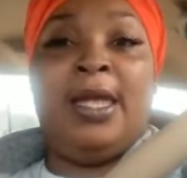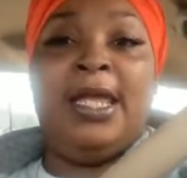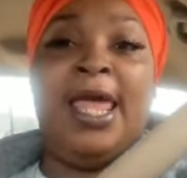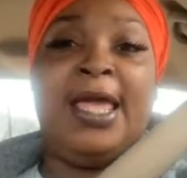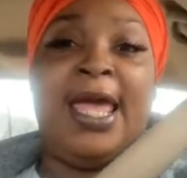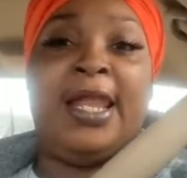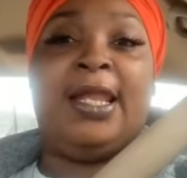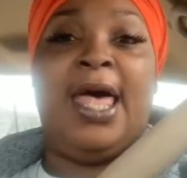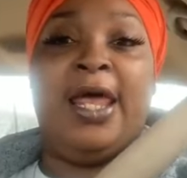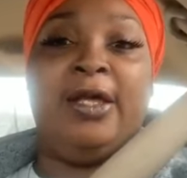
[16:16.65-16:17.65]
And I
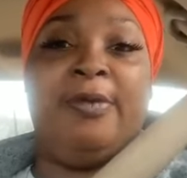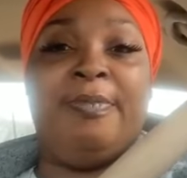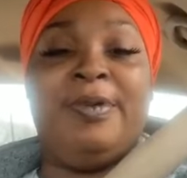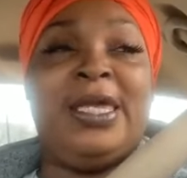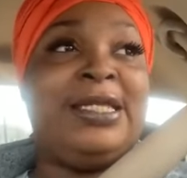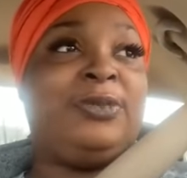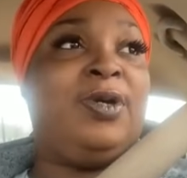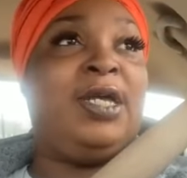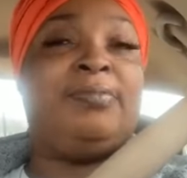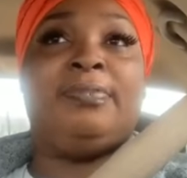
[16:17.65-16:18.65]
got a lot of them. But guess
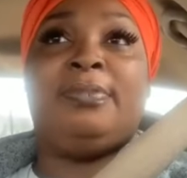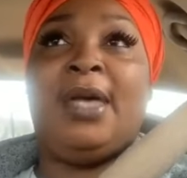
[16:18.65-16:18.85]
what?